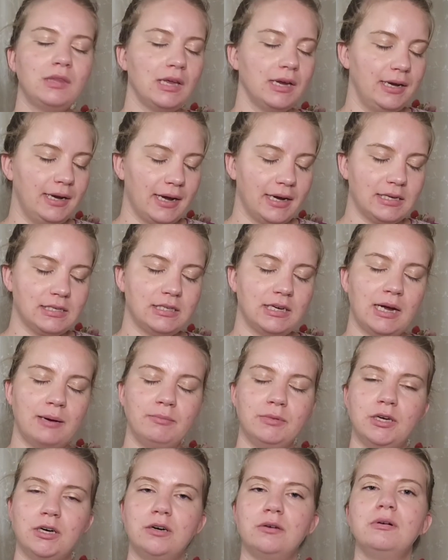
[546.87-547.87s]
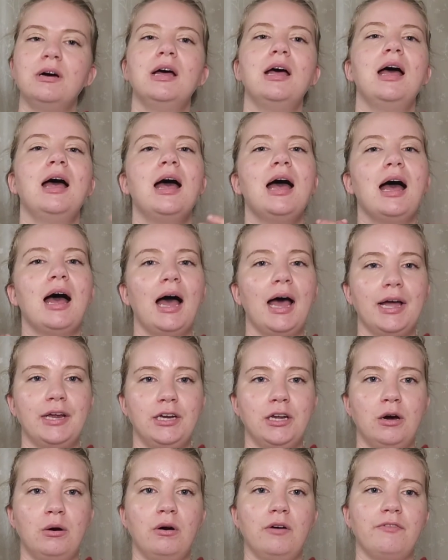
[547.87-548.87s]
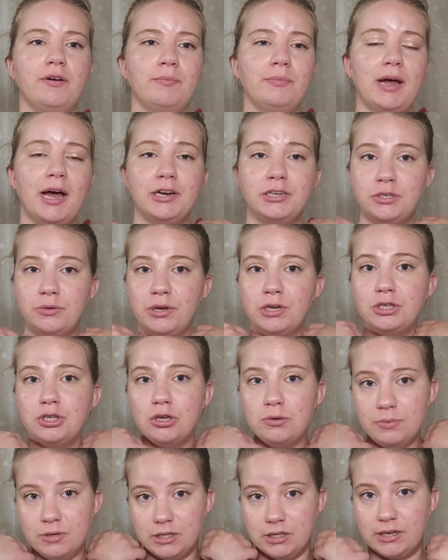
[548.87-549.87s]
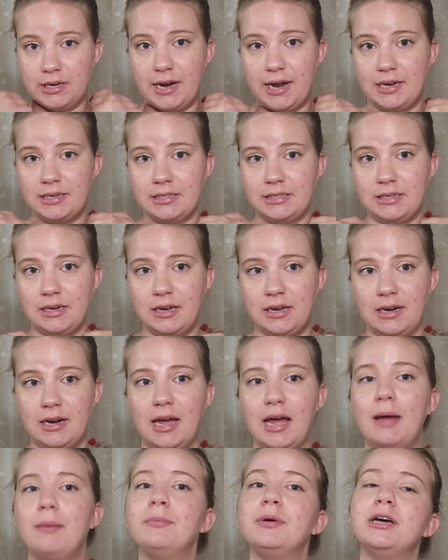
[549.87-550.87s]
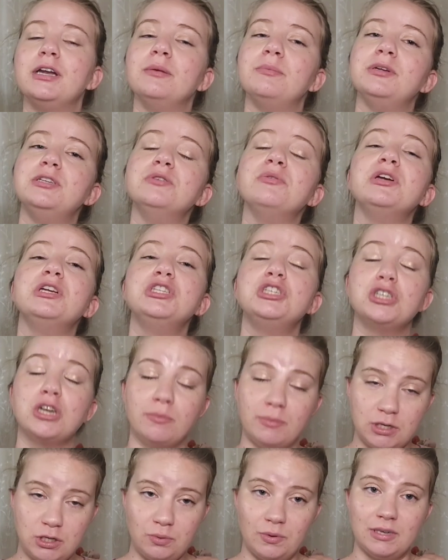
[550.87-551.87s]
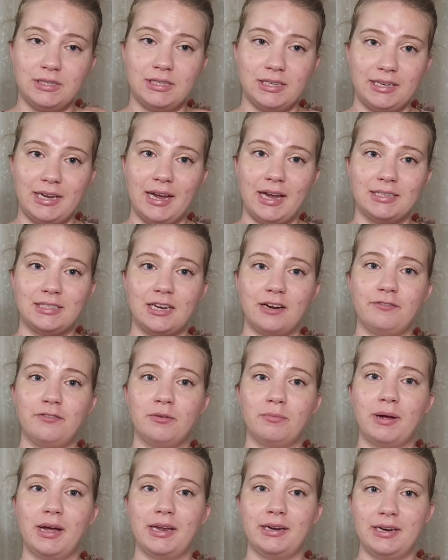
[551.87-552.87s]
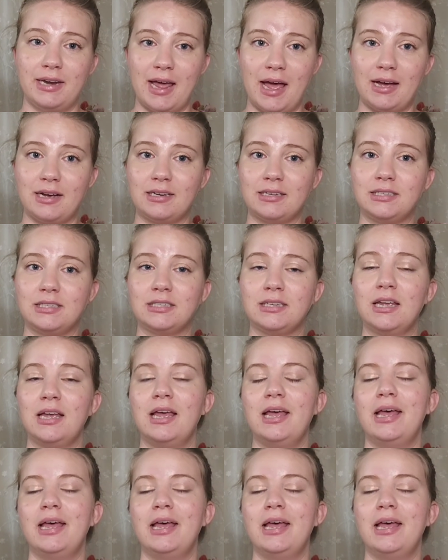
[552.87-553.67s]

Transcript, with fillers: Next time though, I know if I'm not doing tubular cast on, I'm going to be doing German twisted cast on for my necks.